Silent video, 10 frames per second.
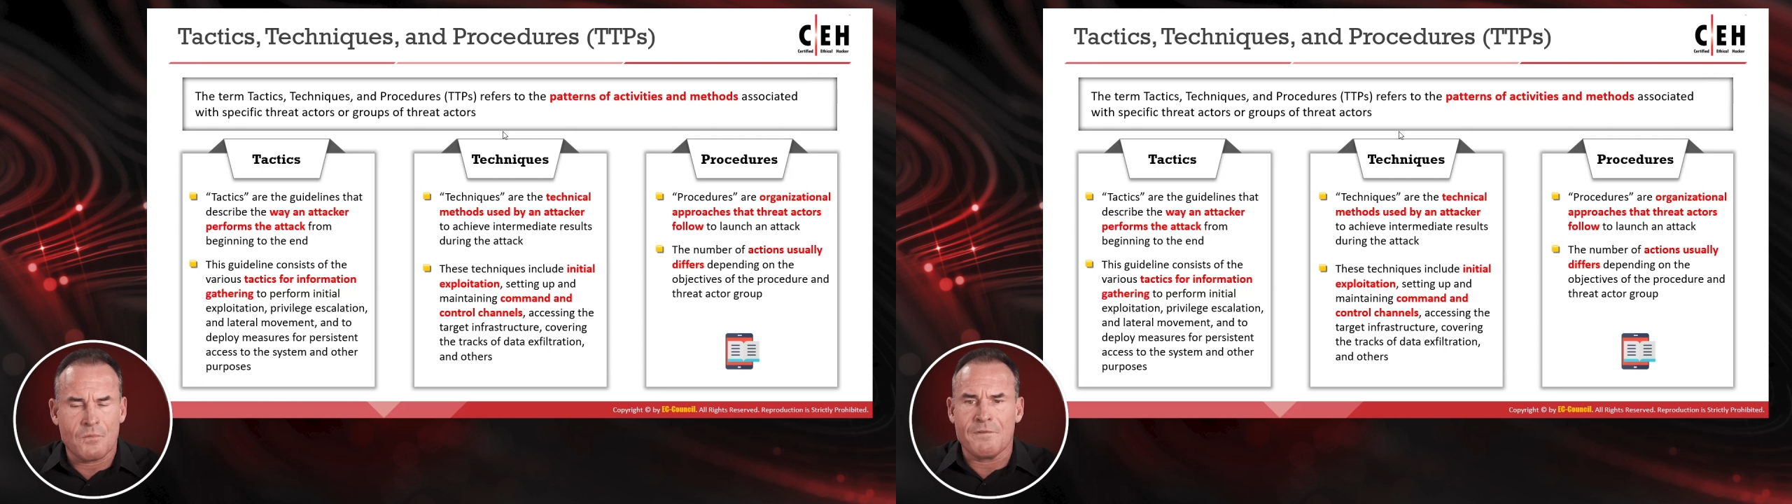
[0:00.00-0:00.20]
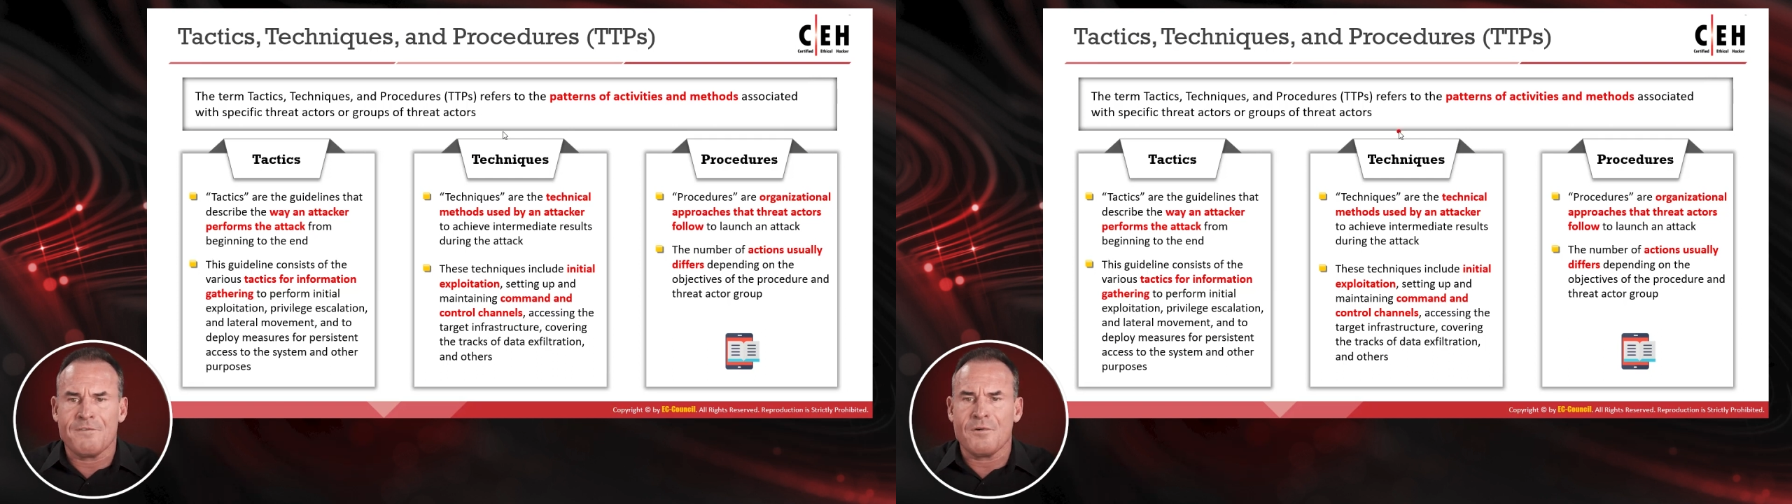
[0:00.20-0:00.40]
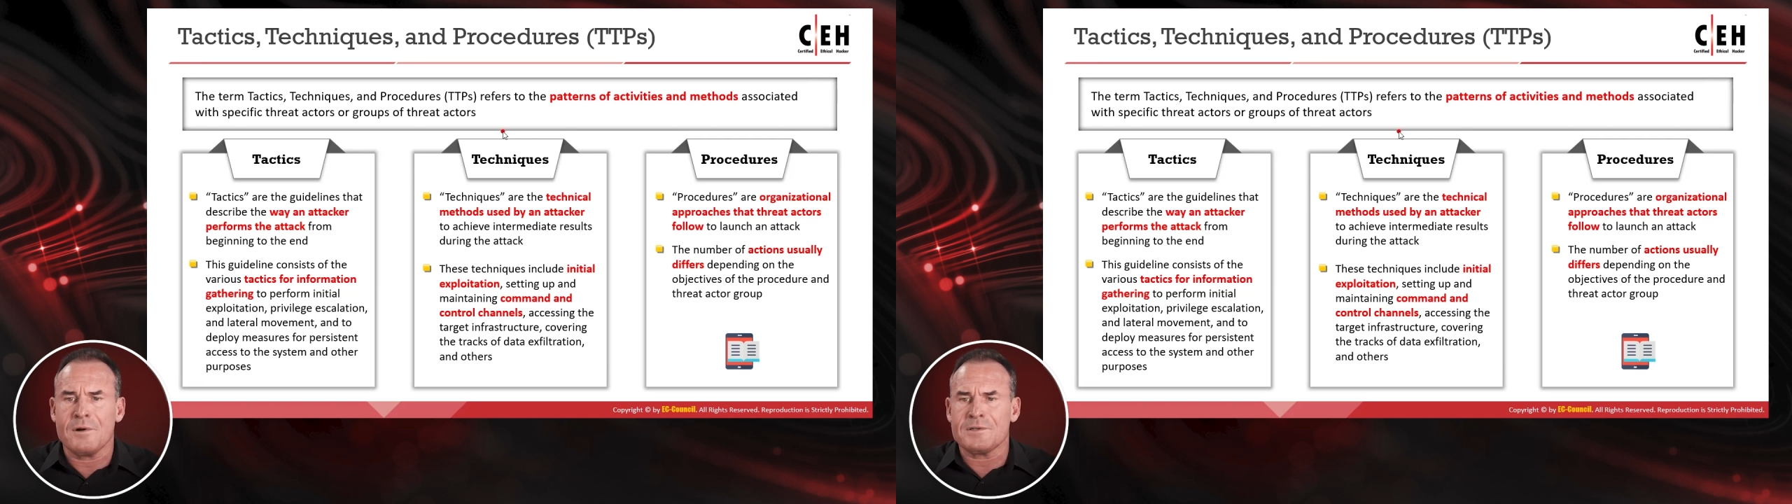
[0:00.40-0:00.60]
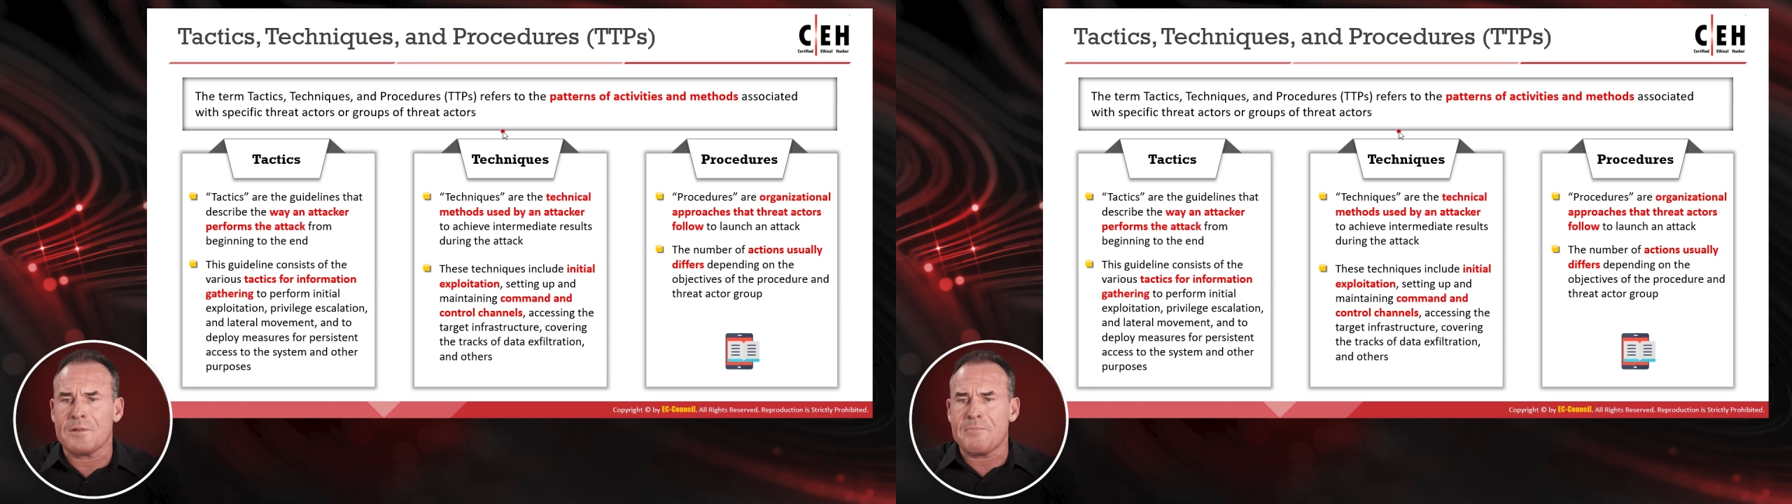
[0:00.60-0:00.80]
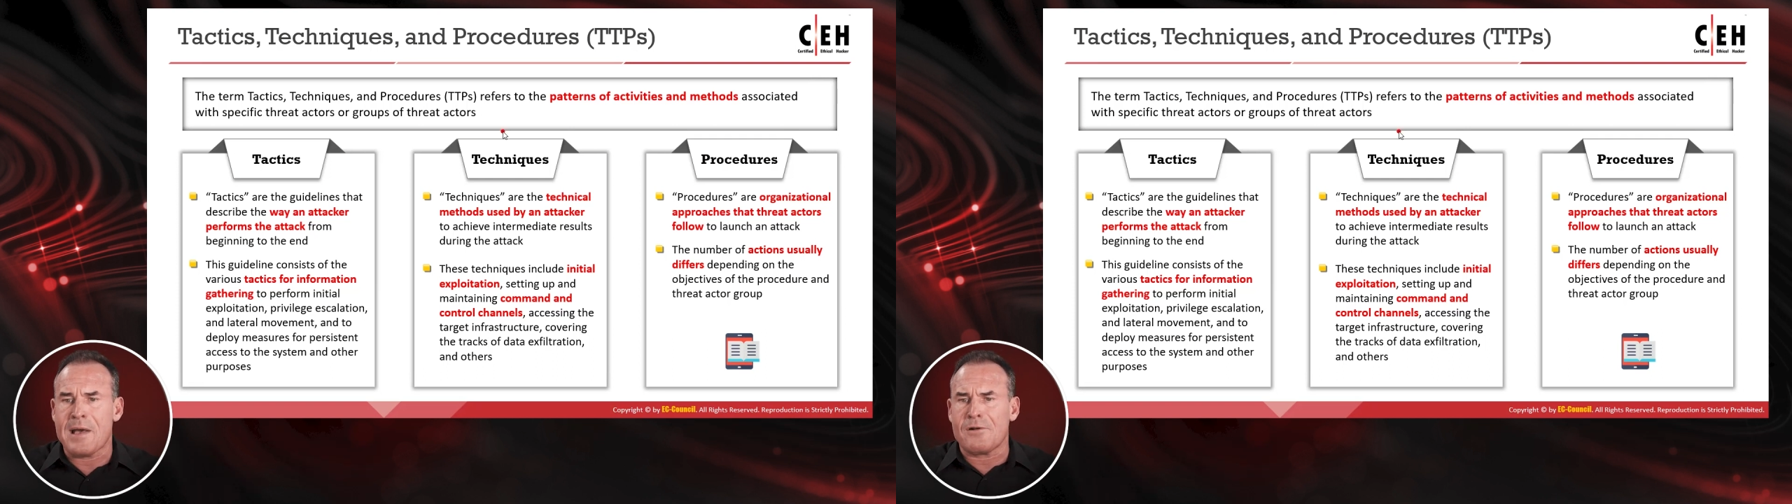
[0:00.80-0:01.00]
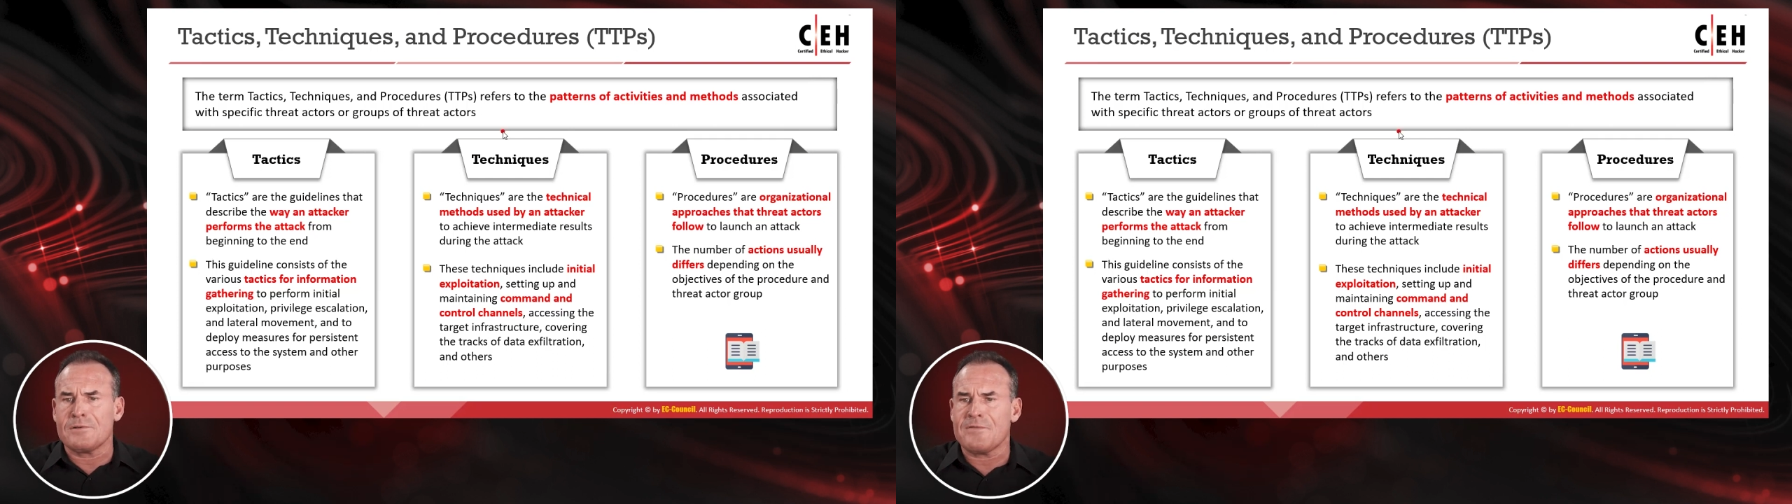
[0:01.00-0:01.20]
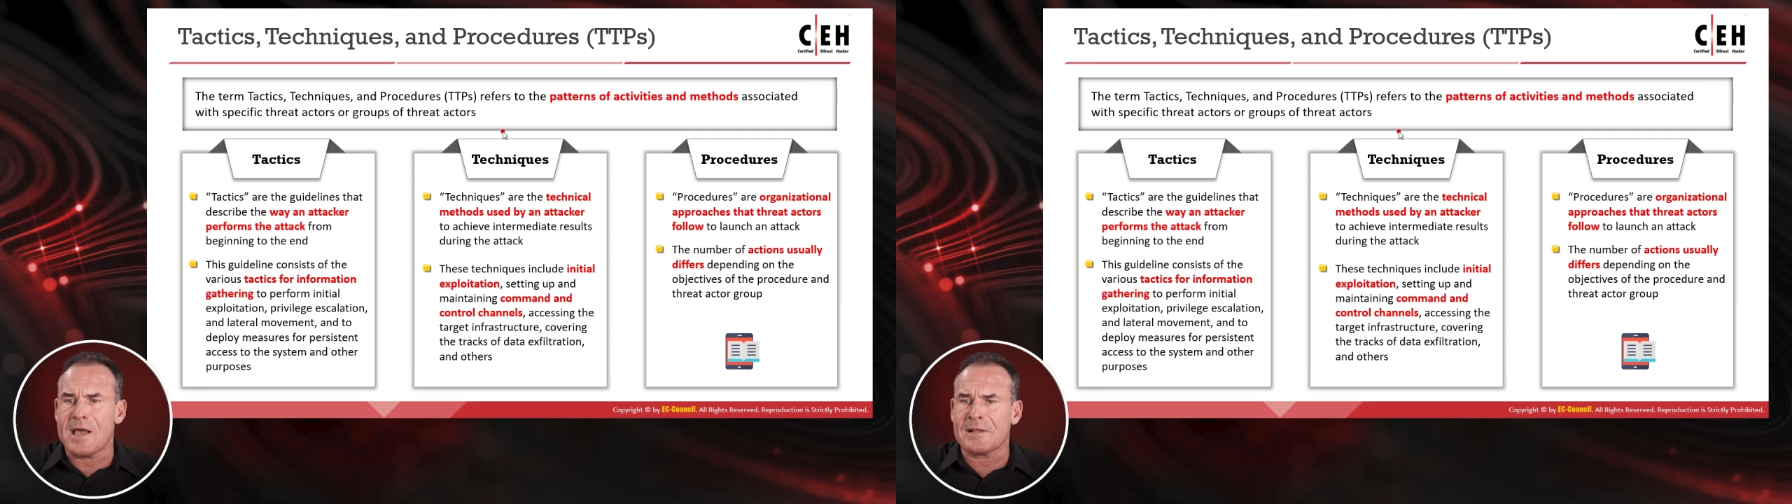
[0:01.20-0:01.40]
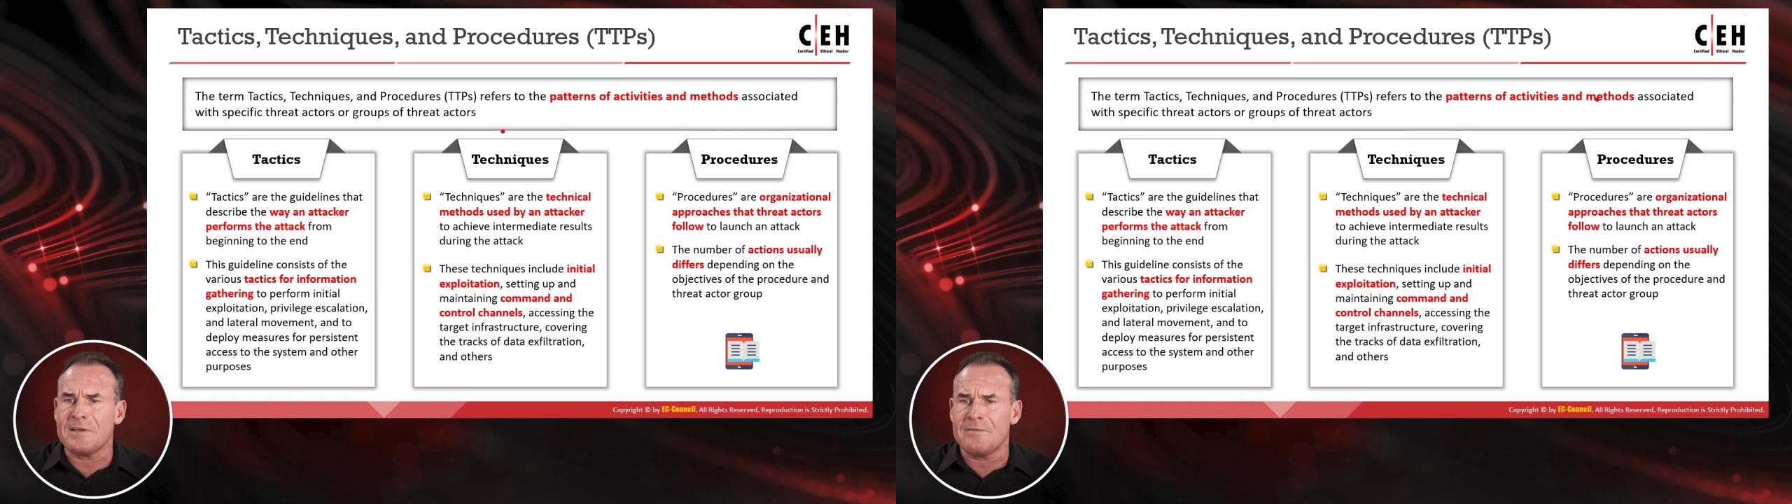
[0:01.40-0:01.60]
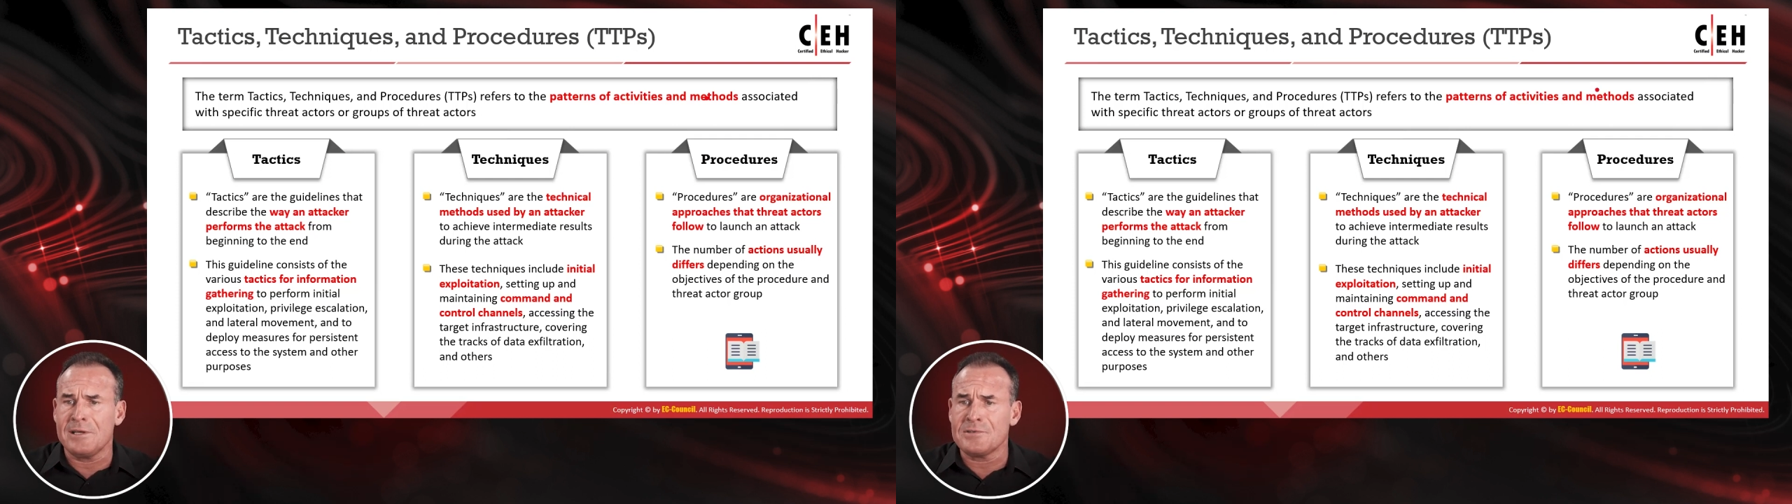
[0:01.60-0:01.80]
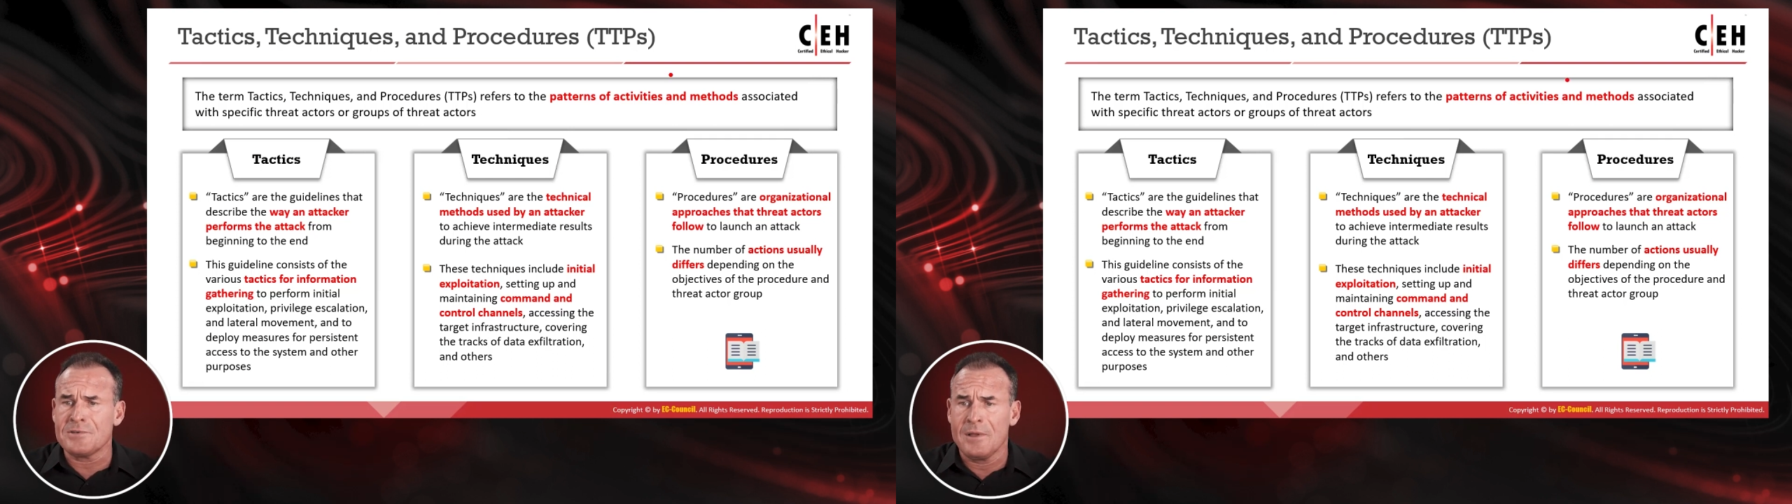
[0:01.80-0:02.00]
refer to the patterns of
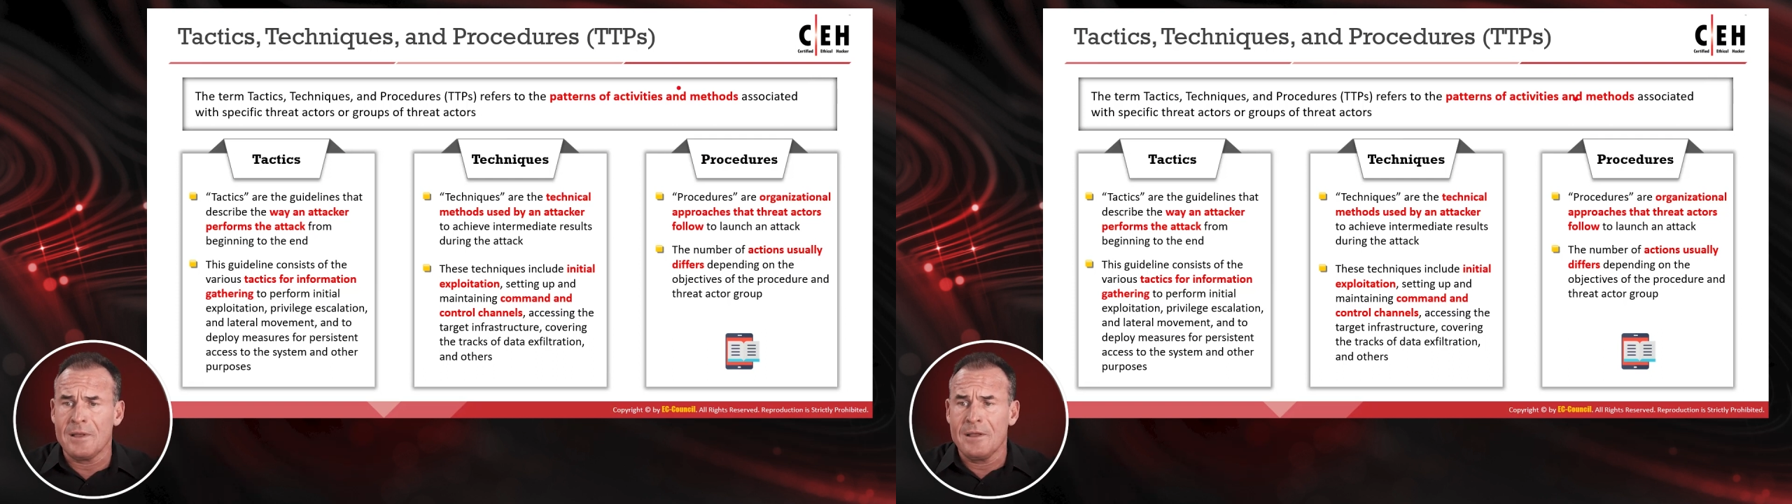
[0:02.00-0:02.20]
activities